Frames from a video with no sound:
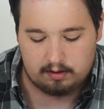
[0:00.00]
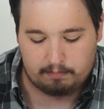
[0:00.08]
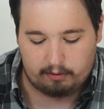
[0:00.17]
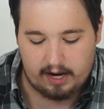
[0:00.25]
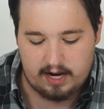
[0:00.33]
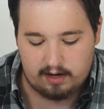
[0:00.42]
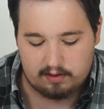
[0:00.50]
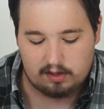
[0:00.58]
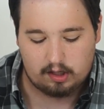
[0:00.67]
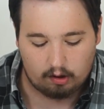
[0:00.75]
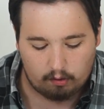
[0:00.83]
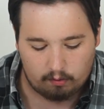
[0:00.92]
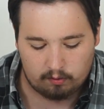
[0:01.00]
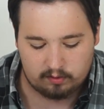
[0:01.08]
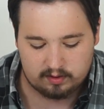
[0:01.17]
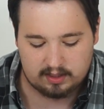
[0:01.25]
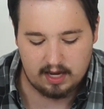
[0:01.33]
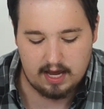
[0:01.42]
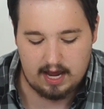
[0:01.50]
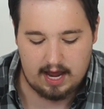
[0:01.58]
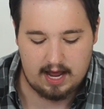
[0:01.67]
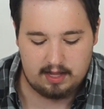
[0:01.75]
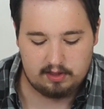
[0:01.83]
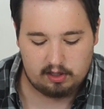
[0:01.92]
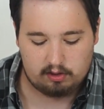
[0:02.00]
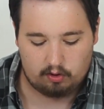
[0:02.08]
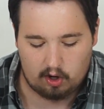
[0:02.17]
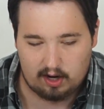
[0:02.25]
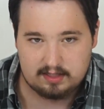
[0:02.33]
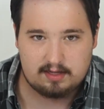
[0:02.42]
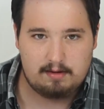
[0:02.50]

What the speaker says: plating on the gold and the gloss